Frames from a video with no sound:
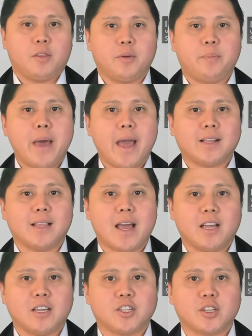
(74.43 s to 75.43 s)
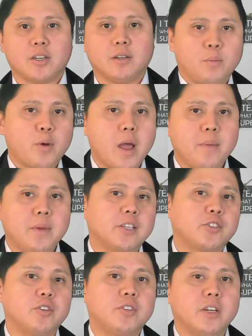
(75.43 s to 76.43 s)
The backlash. Prime
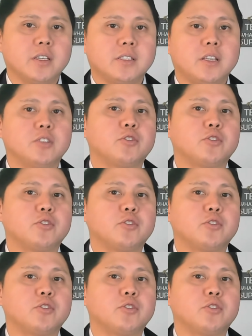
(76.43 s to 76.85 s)
Minister Justin